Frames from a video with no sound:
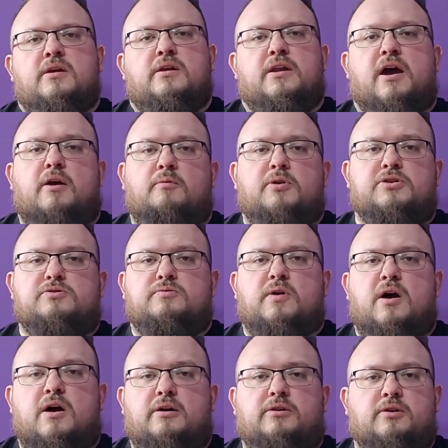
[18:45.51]
Now, I was
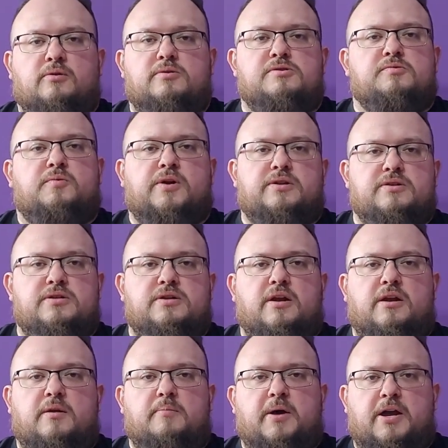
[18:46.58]
wrong. There was one
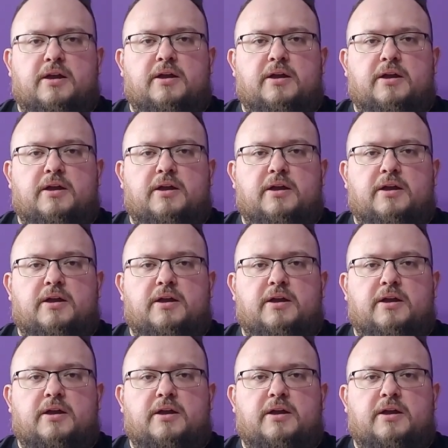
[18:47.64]
study by